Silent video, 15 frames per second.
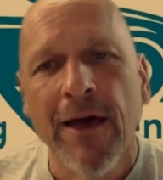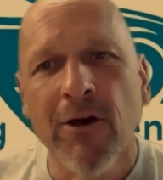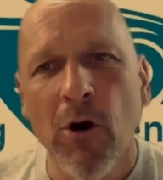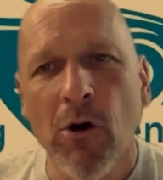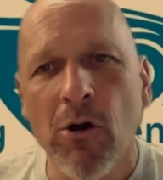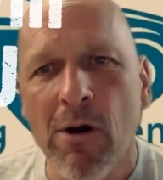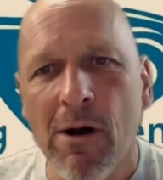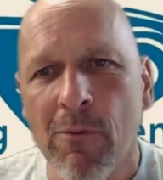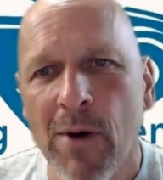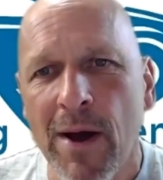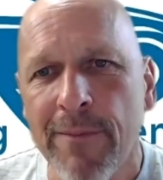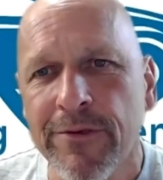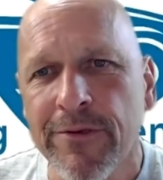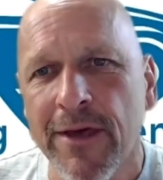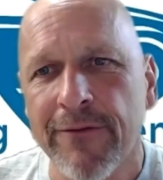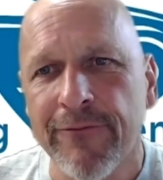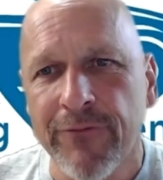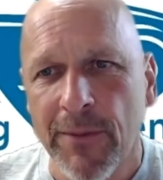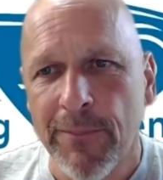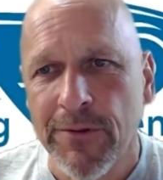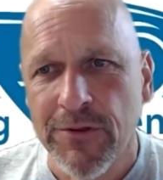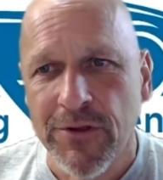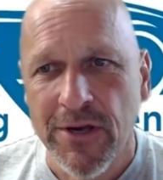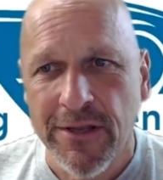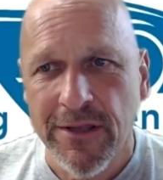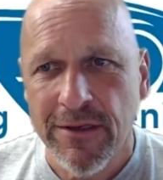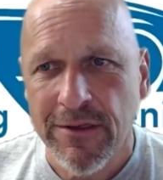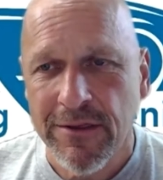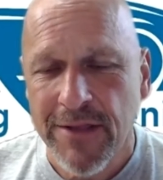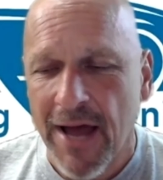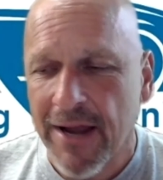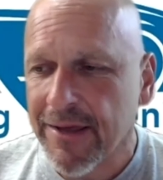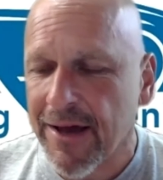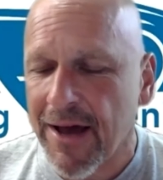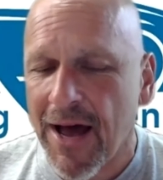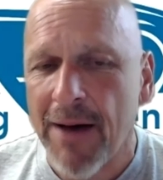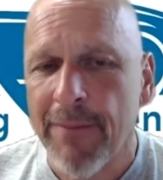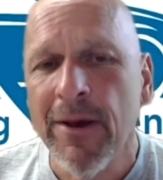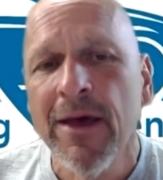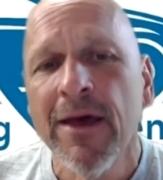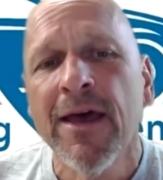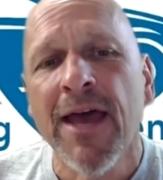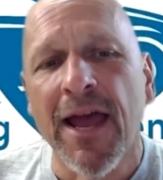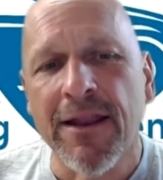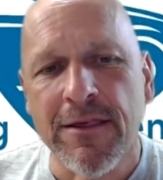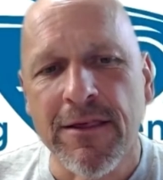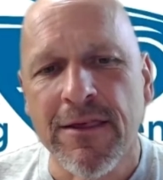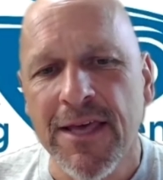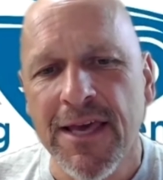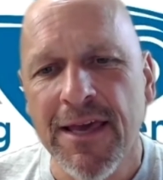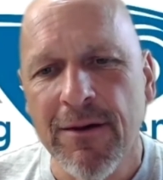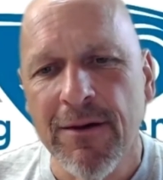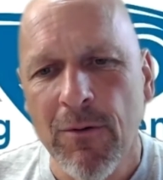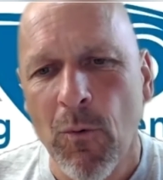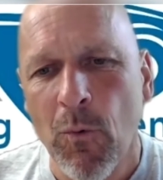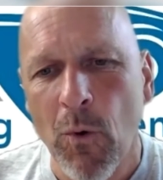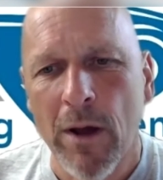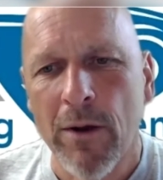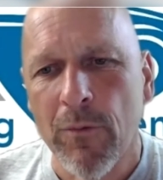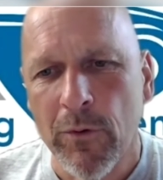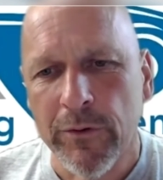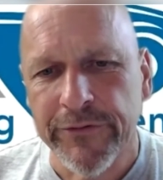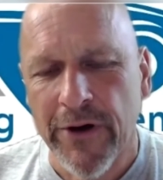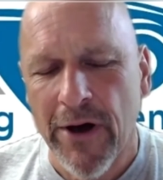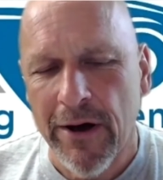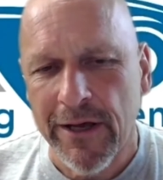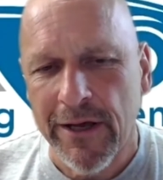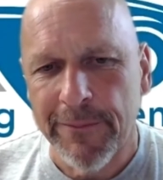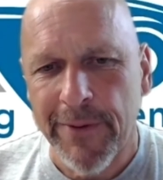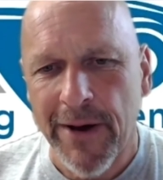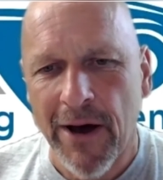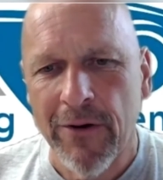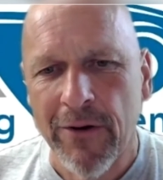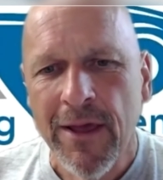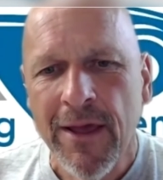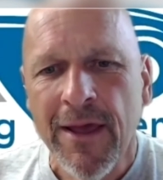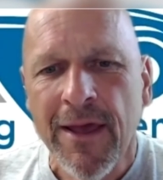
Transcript: Go to our website, flippinggenius.com, and see what we're talking about.